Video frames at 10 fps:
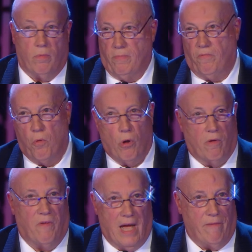4 or
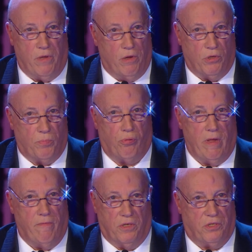5 years
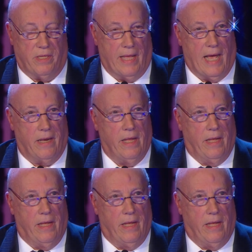previous to that,